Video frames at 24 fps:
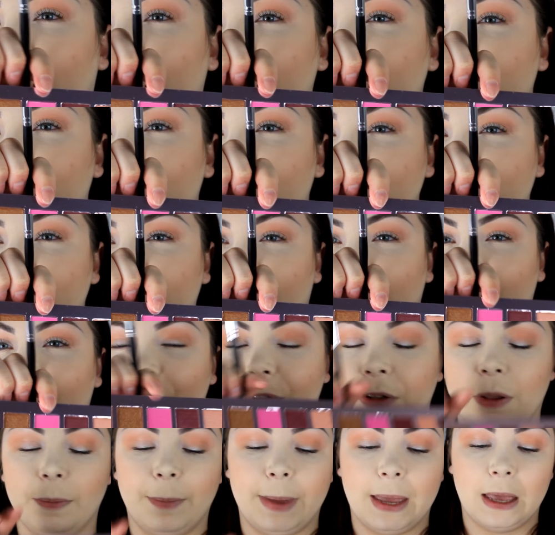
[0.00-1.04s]
and this
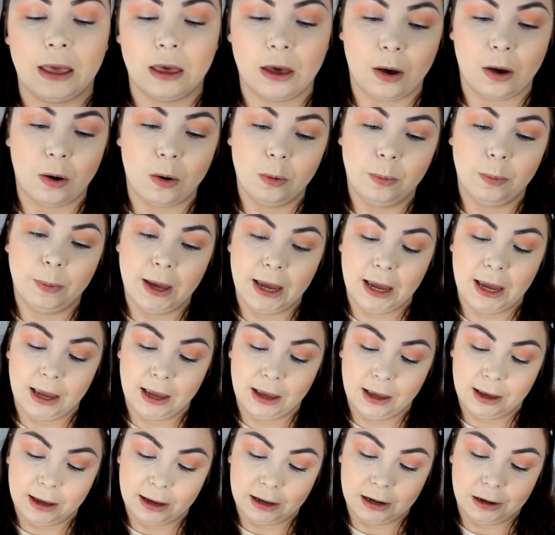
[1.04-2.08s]
like flamingo
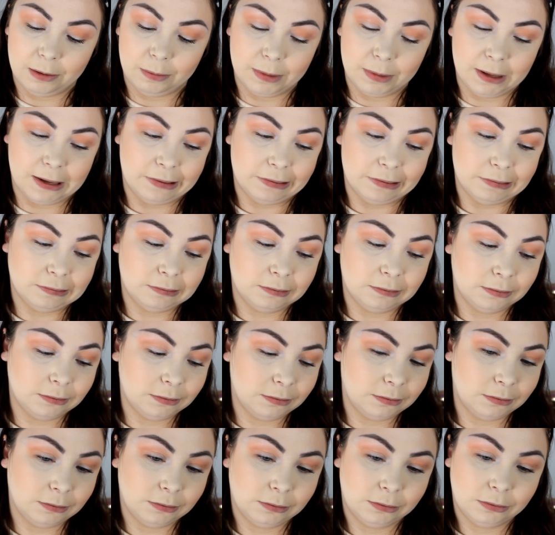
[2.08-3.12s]
pink. And I'm like,
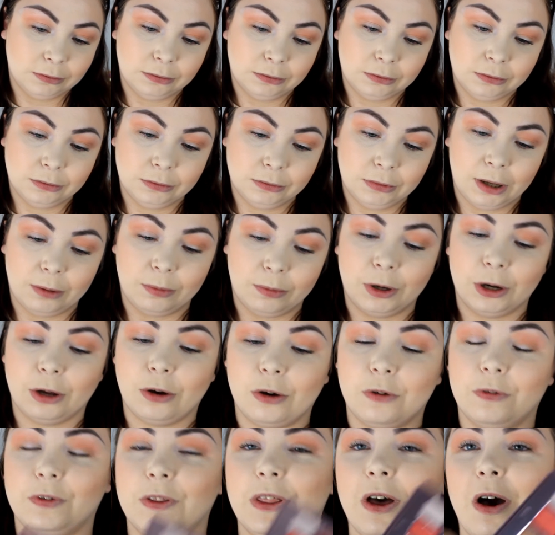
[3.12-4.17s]
I'm going to
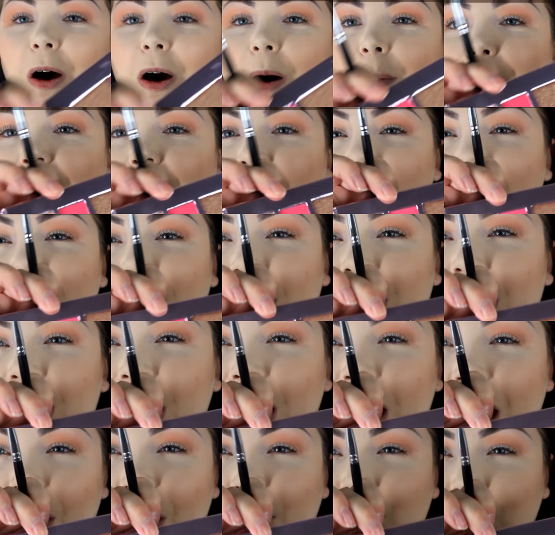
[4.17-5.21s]
go for the hot pink.
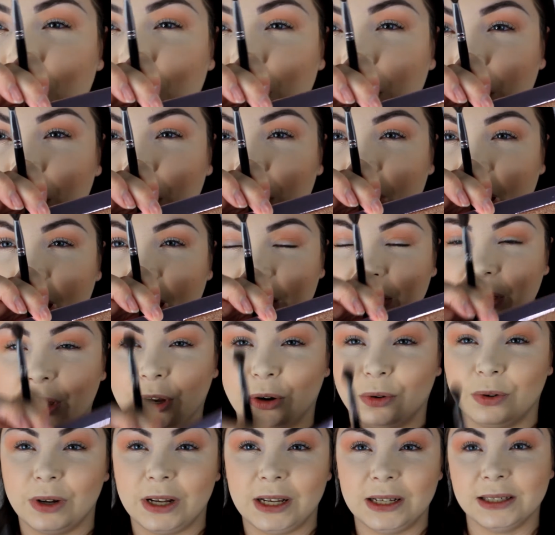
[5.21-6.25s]
I'm going to put that in the
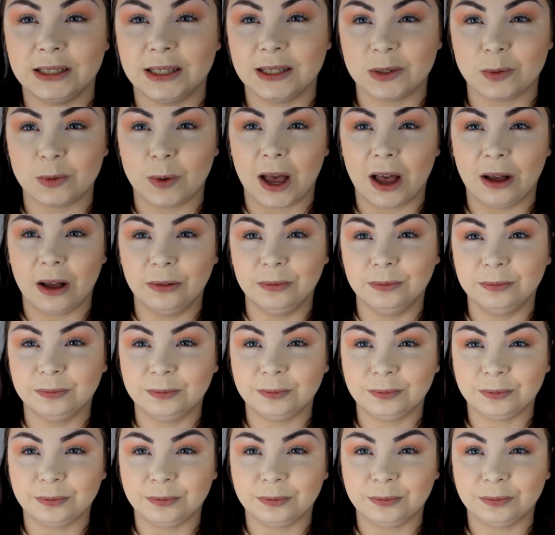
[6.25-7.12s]
crease as well.